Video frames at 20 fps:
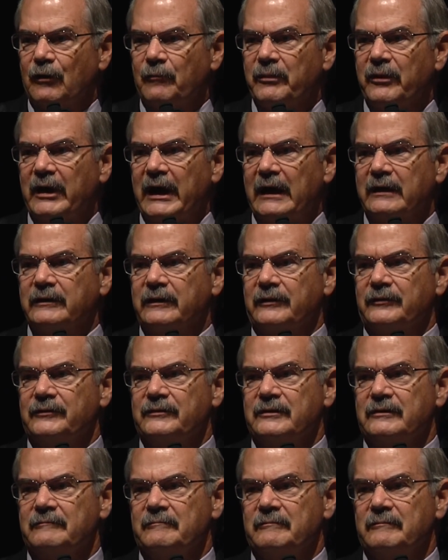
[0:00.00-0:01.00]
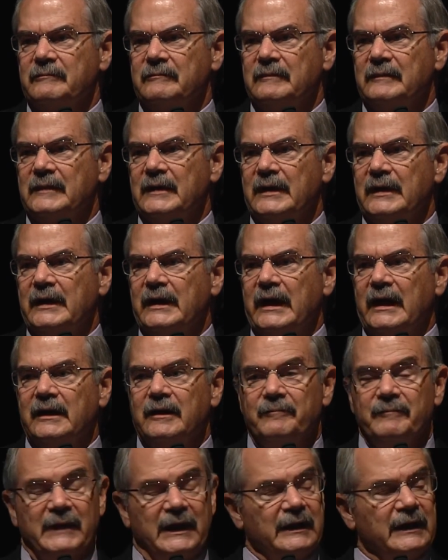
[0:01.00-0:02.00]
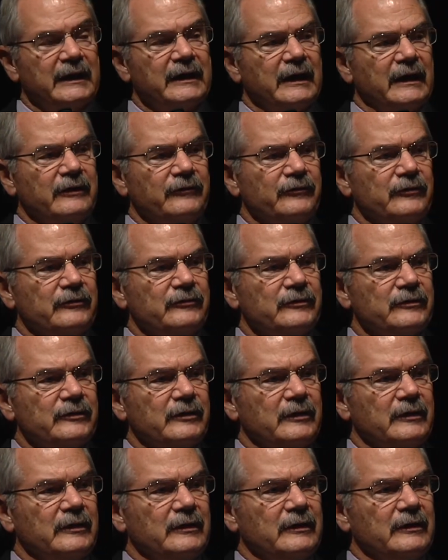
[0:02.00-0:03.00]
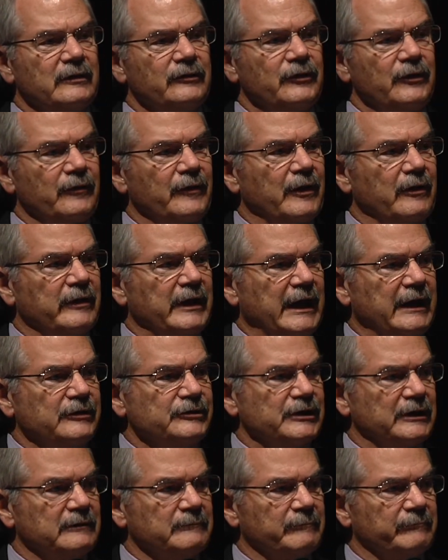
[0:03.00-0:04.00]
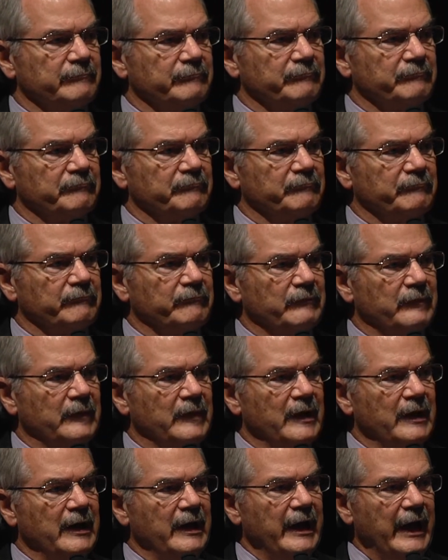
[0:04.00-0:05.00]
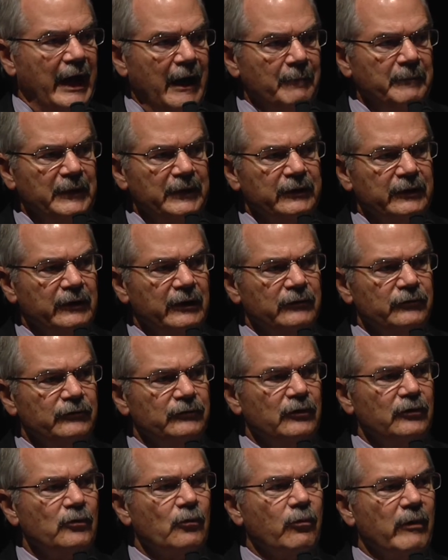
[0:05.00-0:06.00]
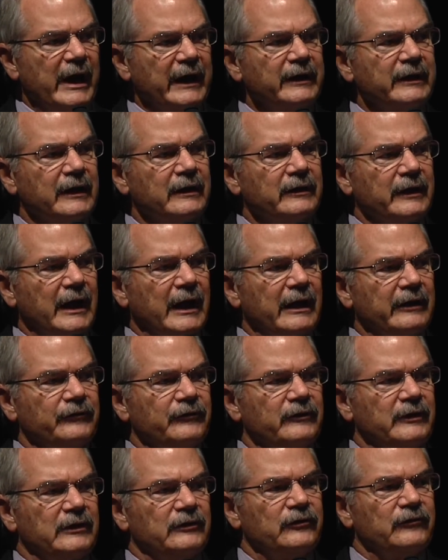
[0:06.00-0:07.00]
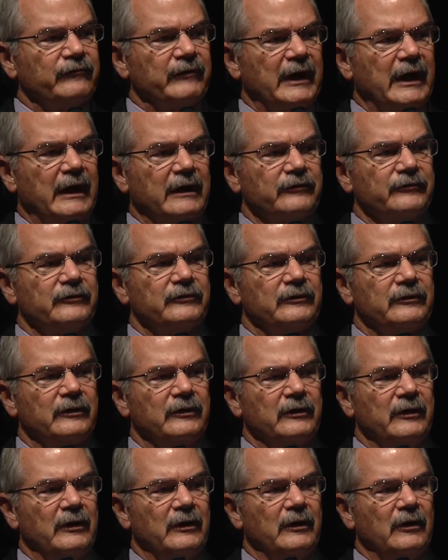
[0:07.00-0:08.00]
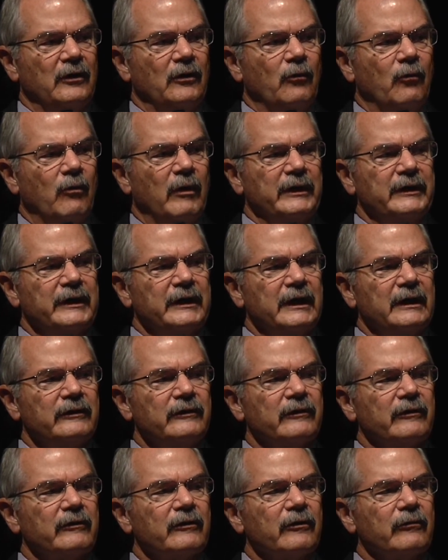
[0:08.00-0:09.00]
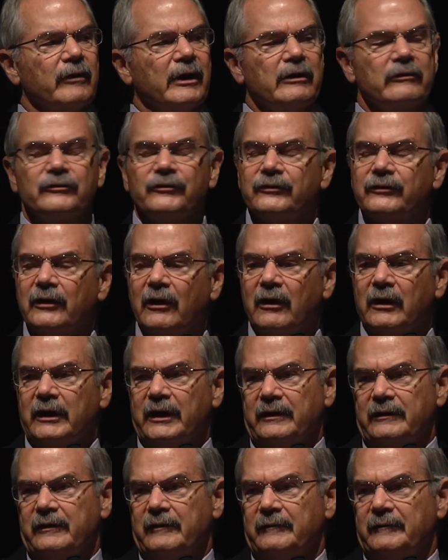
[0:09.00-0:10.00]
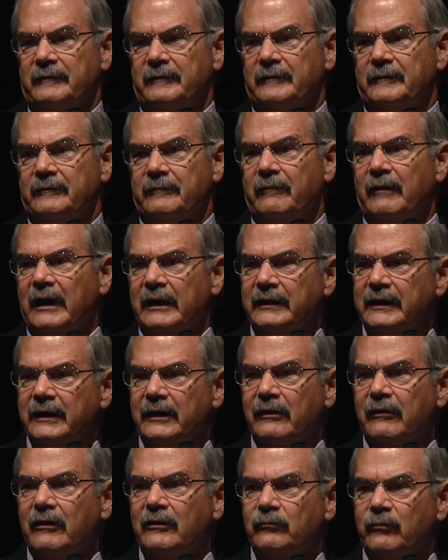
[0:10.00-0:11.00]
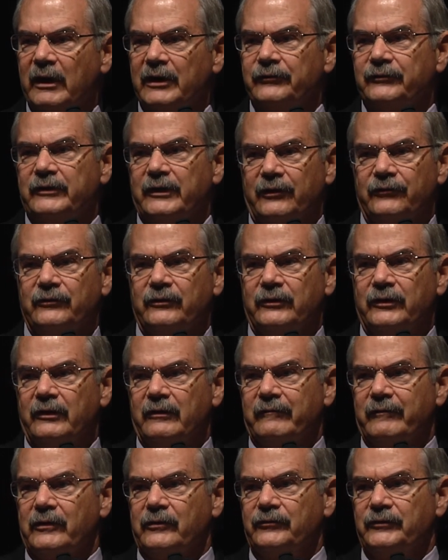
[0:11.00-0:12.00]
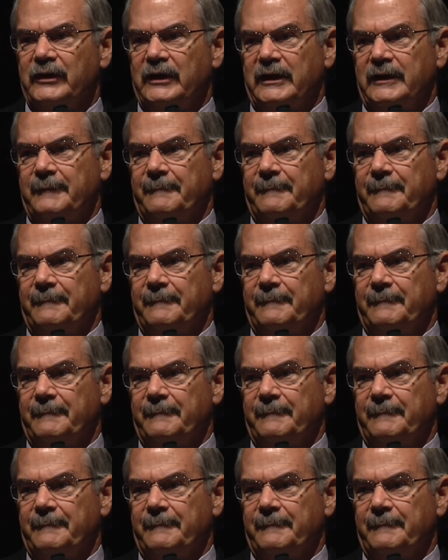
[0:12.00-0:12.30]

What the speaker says: practice, and in many cases, to their nation. Applicants who recognize these facts want to get their careers started right here at Westchester University.